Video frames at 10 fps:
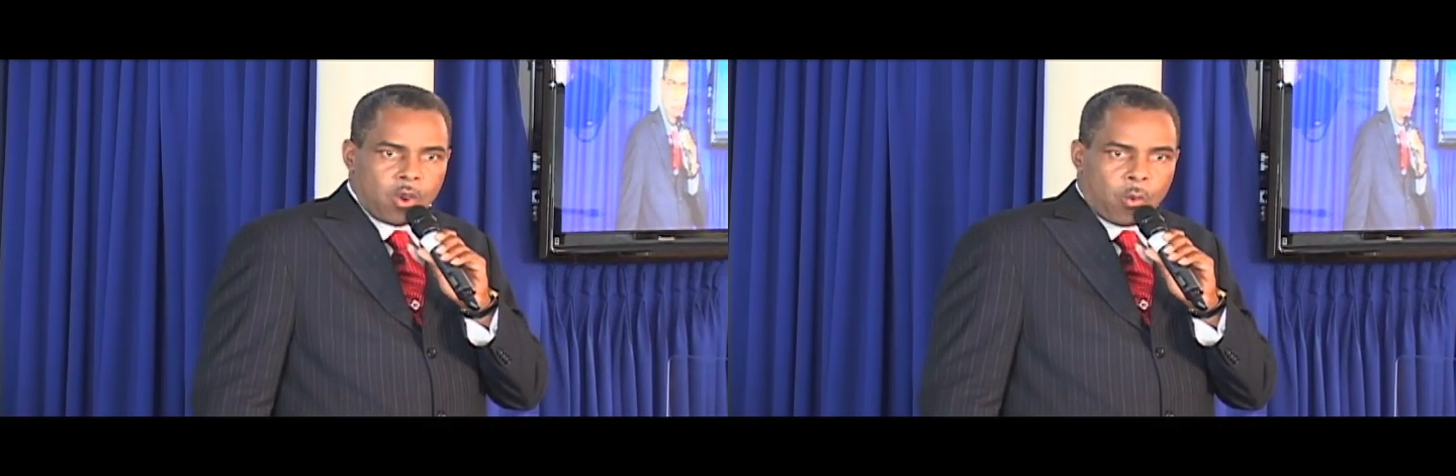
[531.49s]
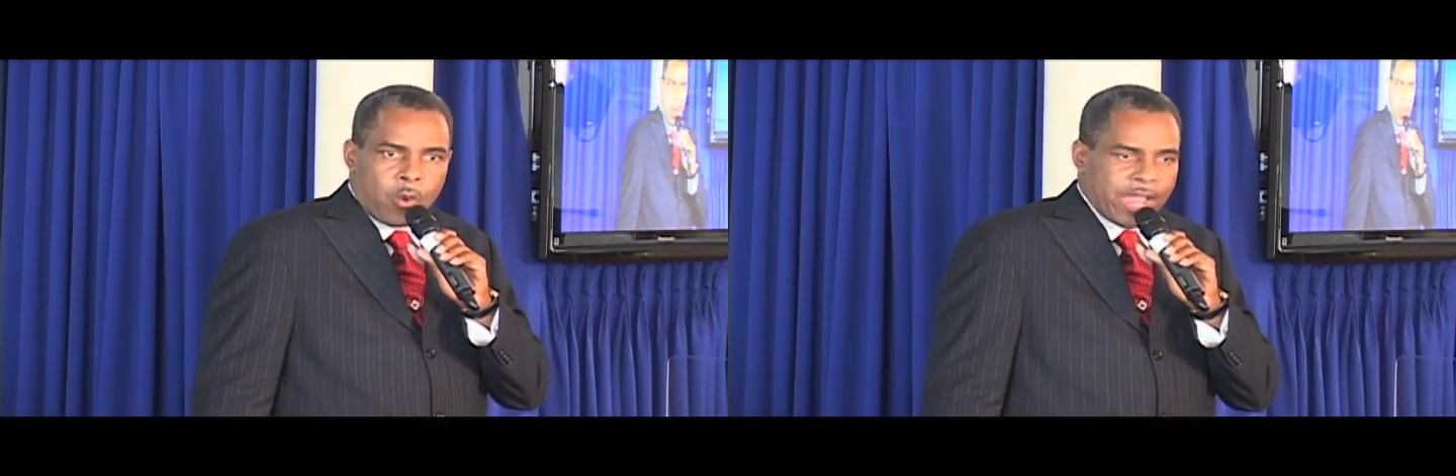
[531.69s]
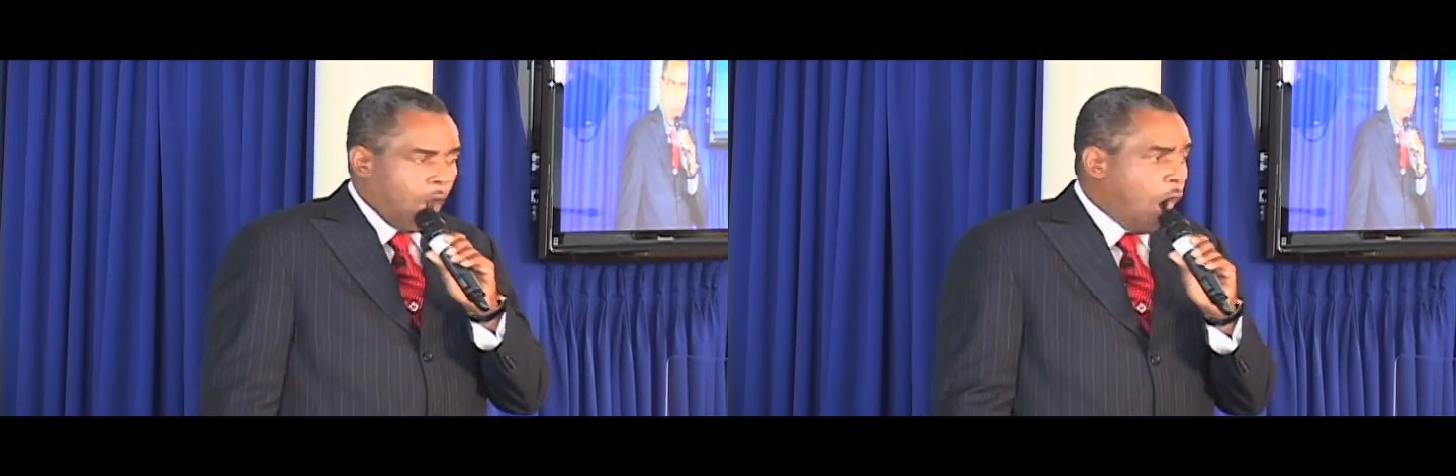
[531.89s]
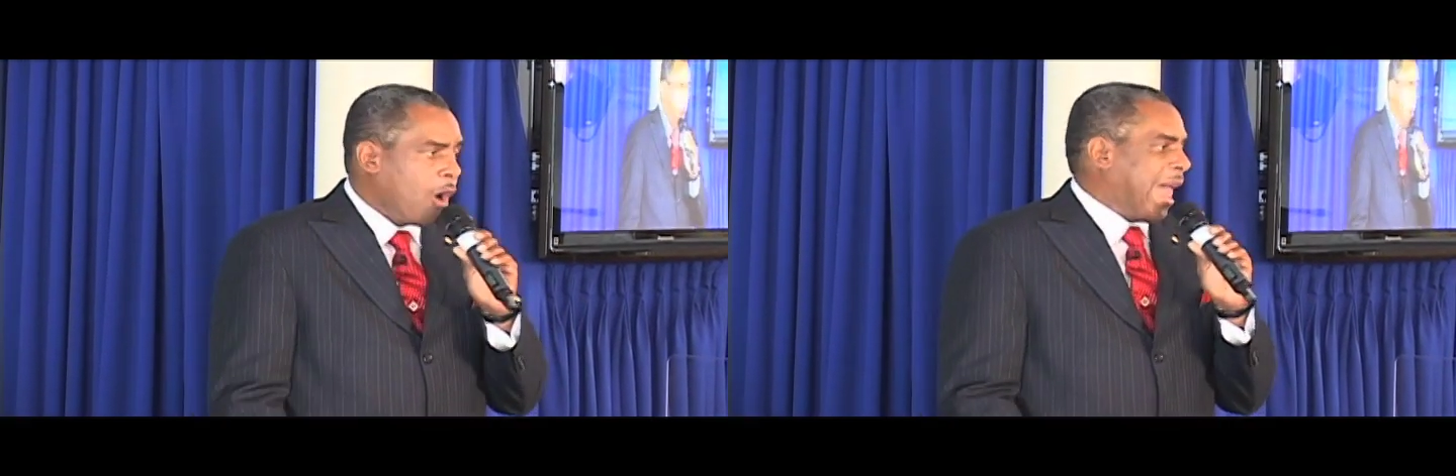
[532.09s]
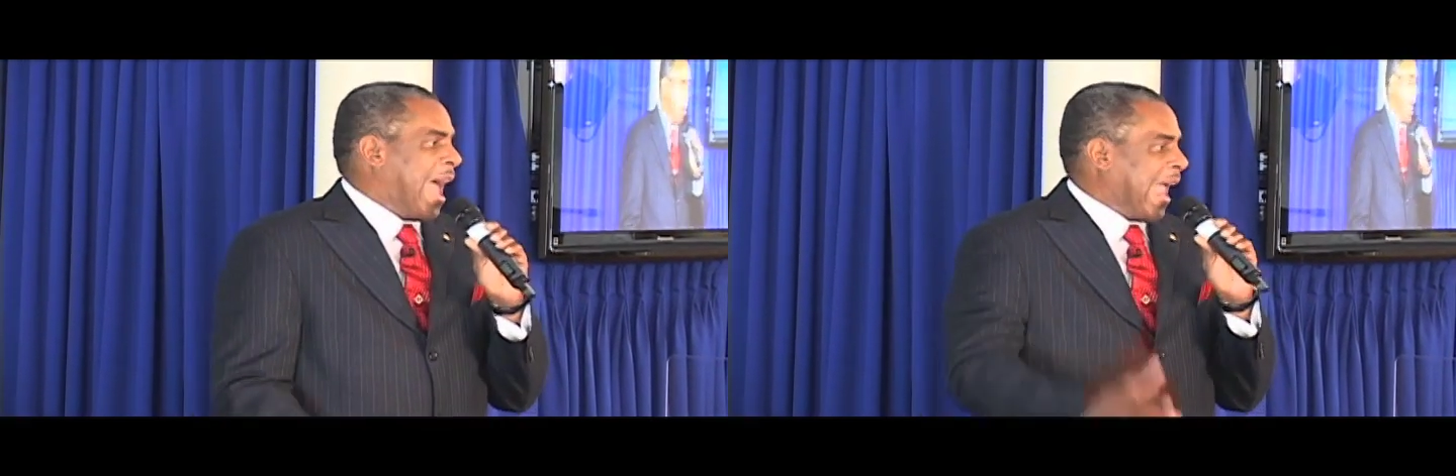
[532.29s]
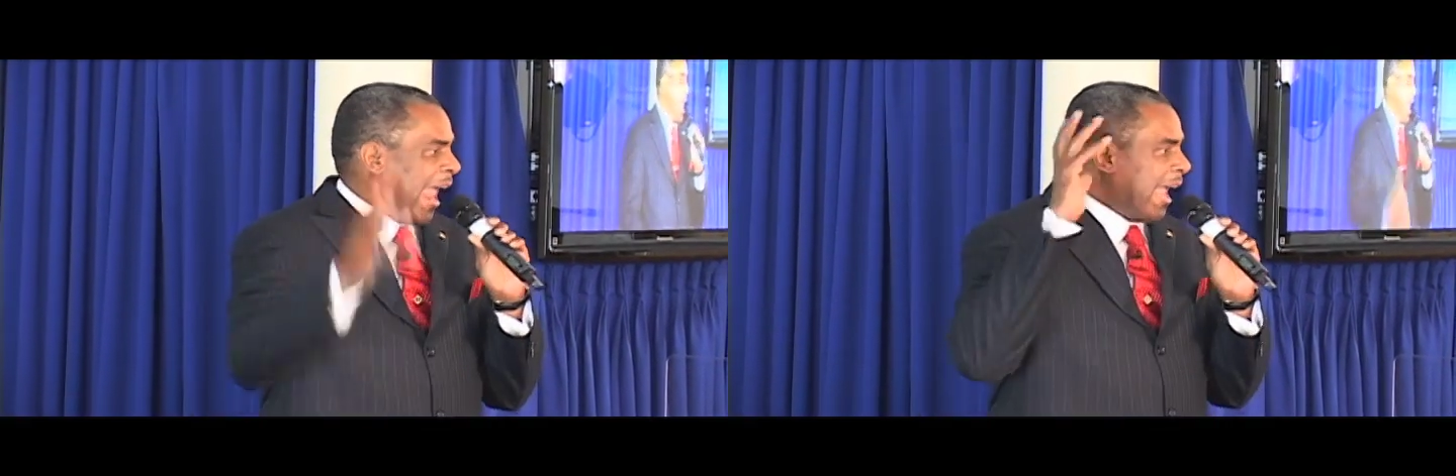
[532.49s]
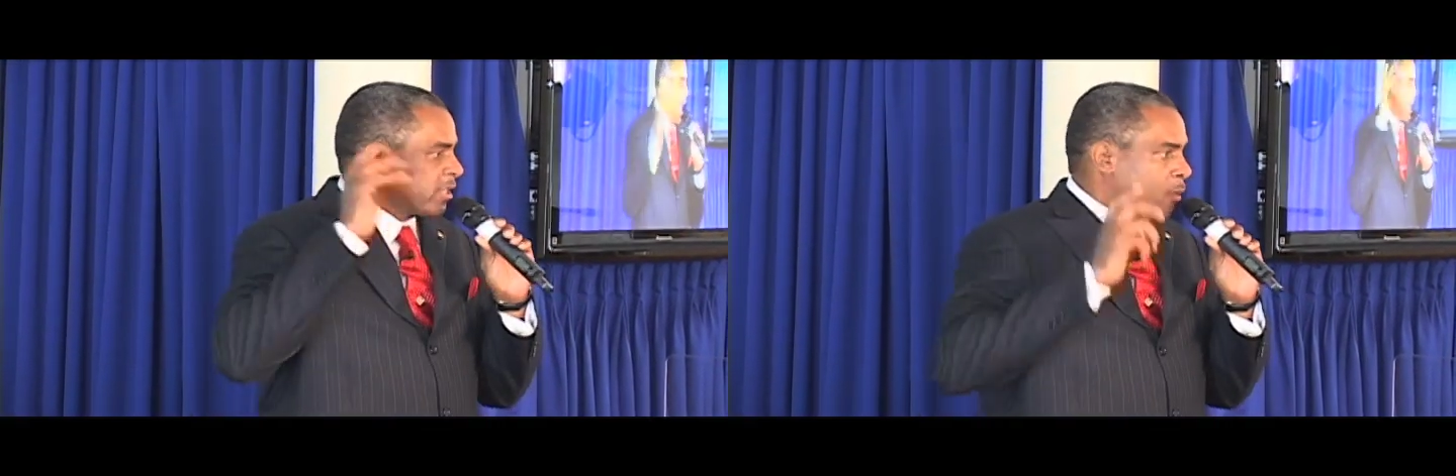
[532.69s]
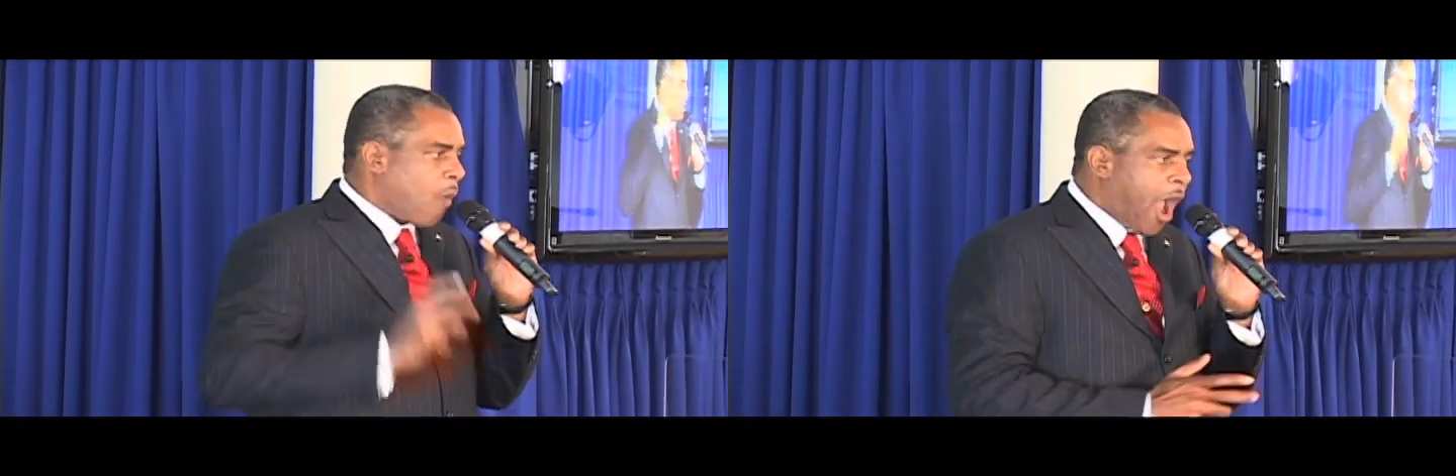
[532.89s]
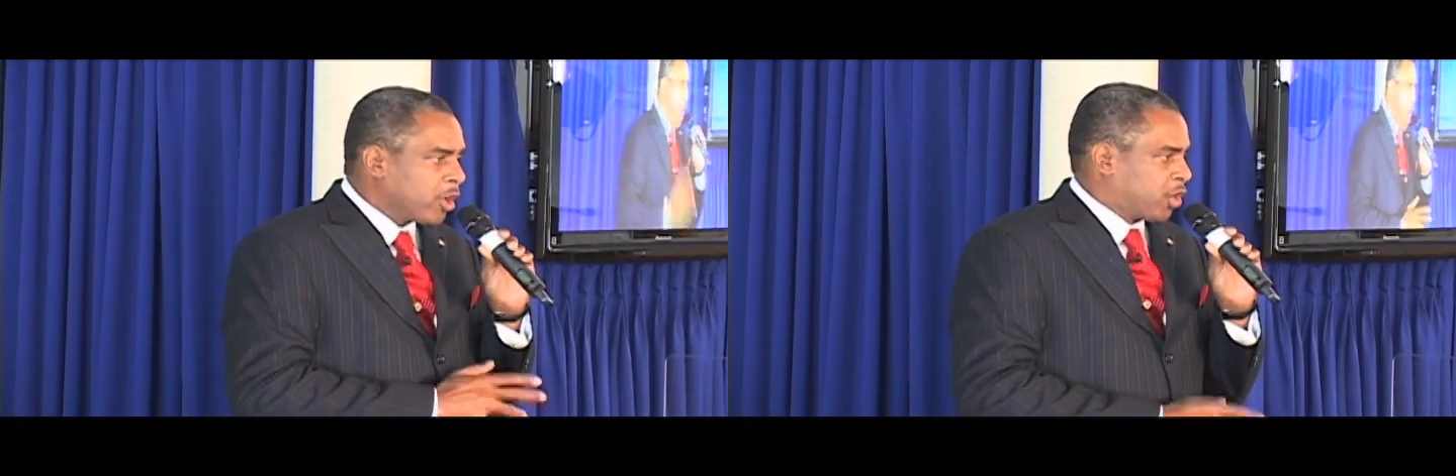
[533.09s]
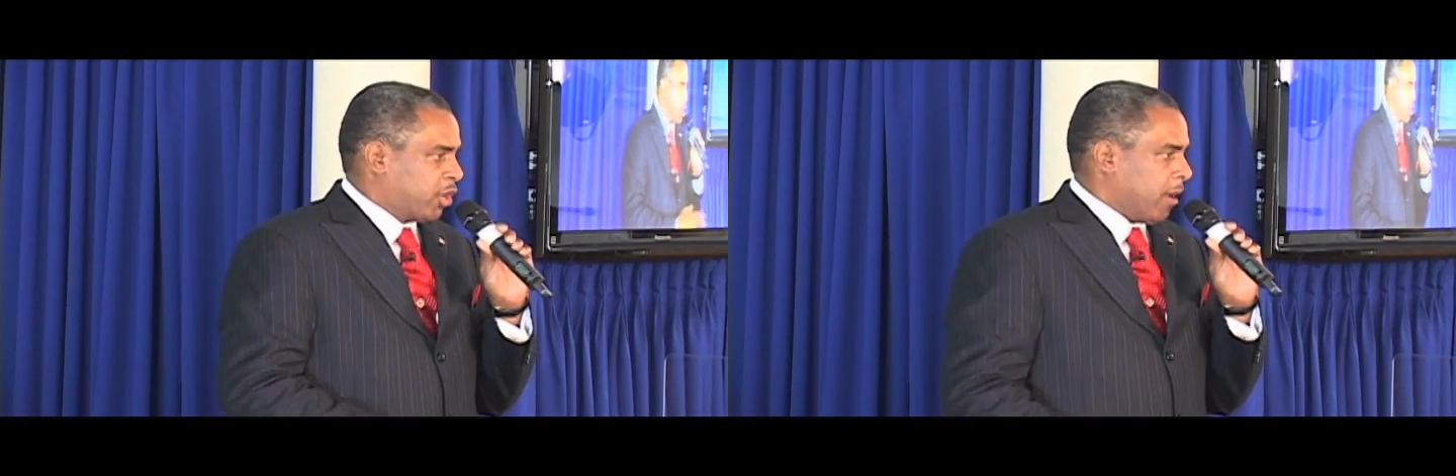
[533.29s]
We hold our hands in
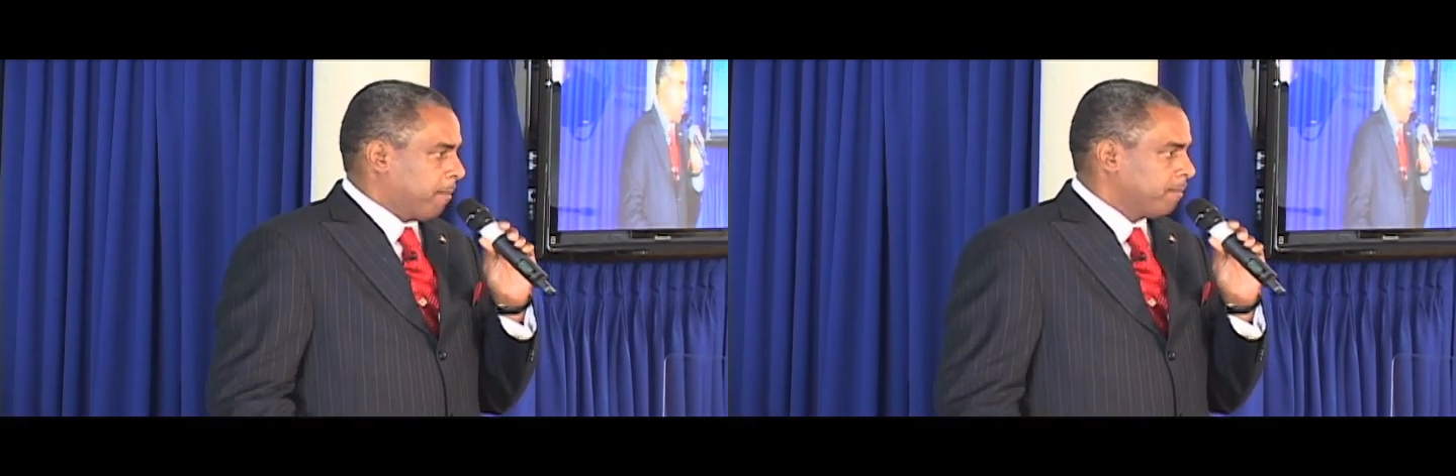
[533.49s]
worship